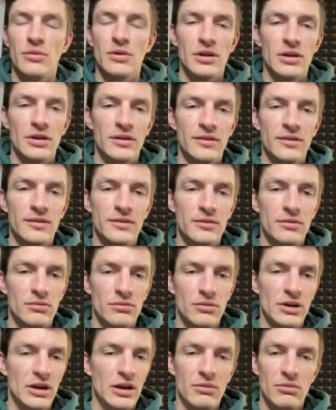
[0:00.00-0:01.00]
is
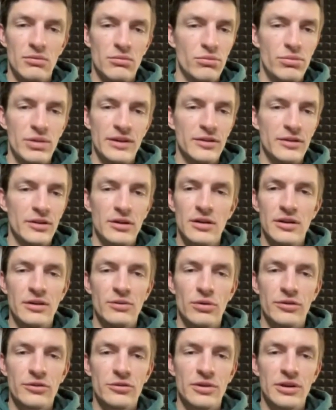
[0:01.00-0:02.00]
basically
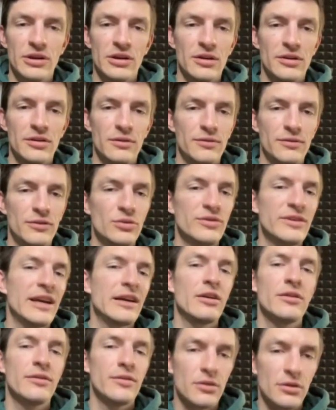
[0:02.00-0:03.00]
was triggered a few
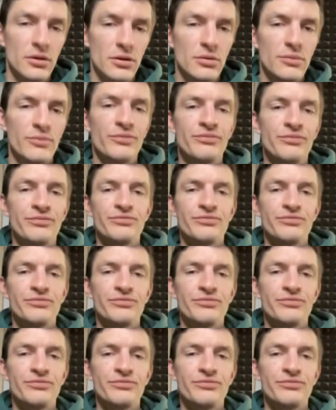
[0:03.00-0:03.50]
seconds ago.